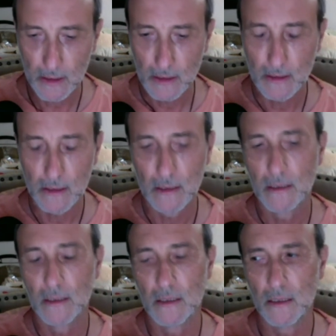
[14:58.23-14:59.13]

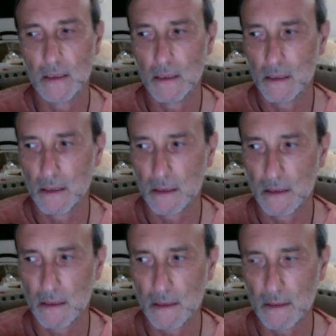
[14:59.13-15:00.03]

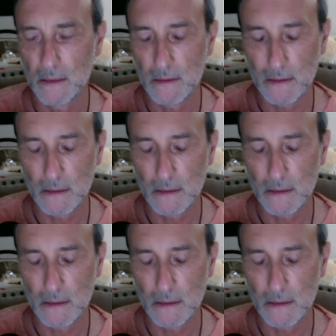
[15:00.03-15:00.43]
Nothing is said.